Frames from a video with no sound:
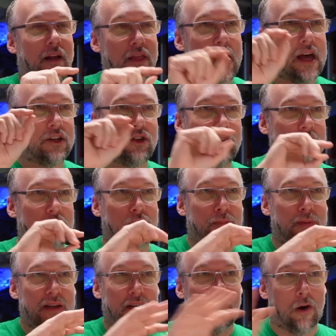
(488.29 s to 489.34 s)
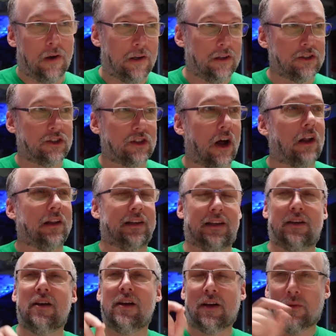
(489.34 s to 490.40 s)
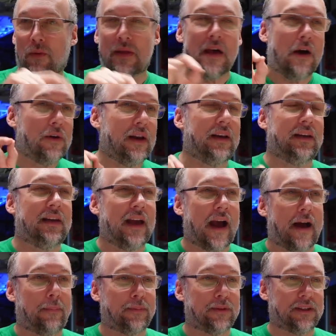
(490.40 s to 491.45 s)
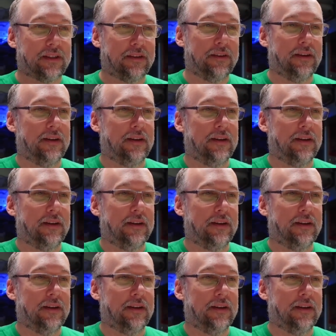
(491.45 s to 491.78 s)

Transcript: That should just be all solid without any gaps.